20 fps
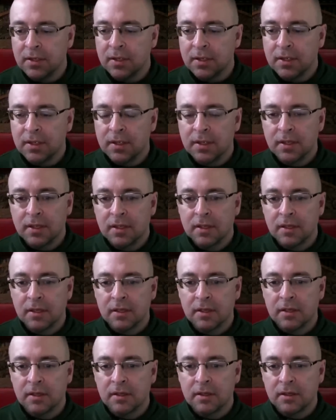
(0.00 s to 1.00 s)

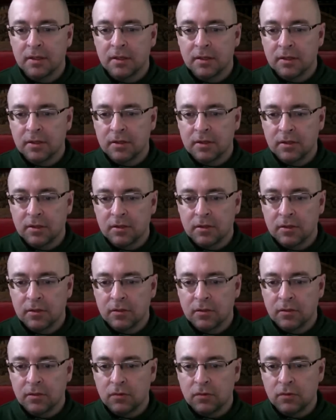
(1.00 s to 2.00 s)

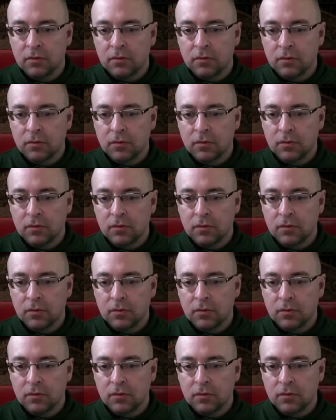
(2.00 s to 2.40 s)
[no speech]